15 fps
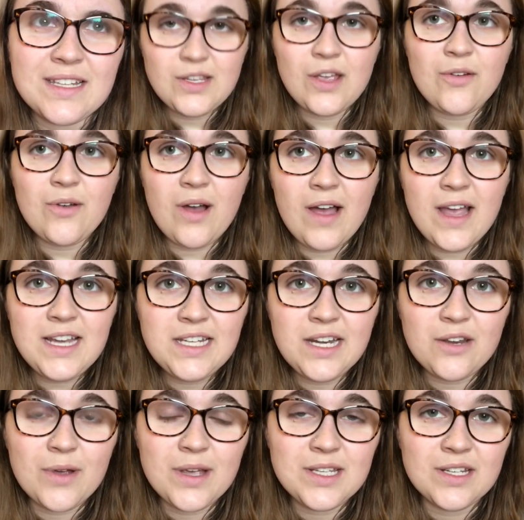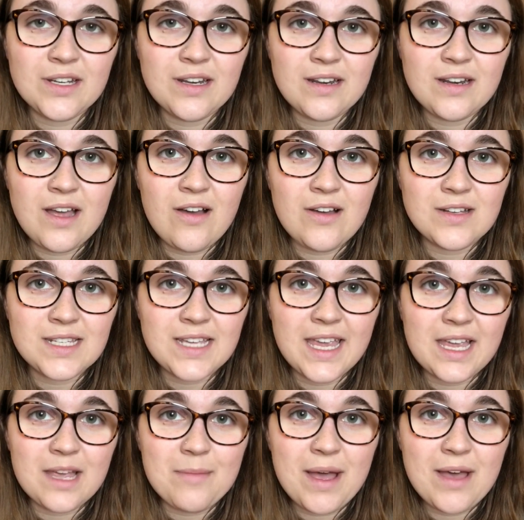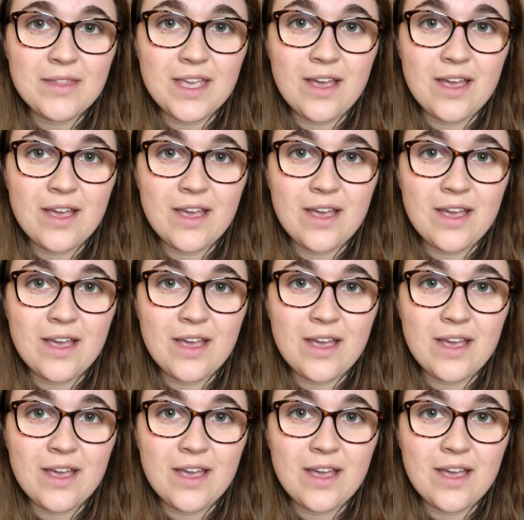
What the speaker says: So I actually had a question asking about